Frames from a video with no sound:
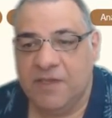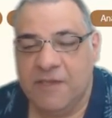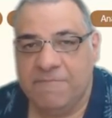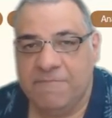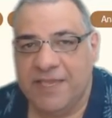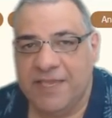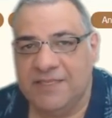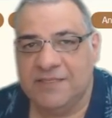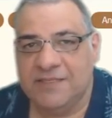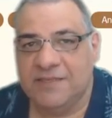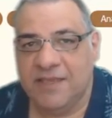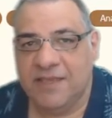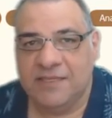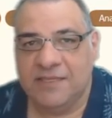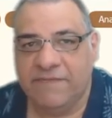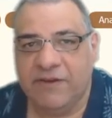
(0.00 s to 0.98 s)
pins
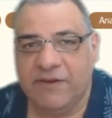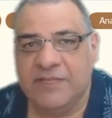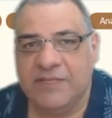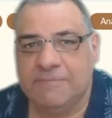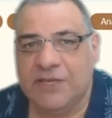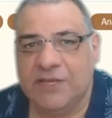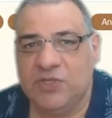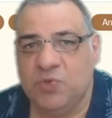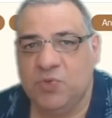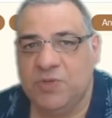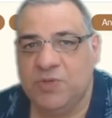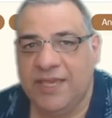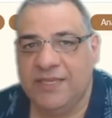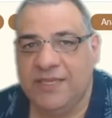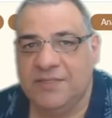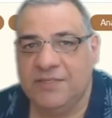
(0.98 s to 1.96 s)
as a very special
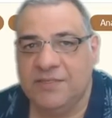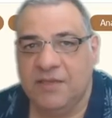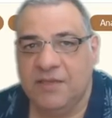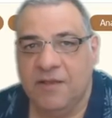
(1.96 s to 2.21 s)
case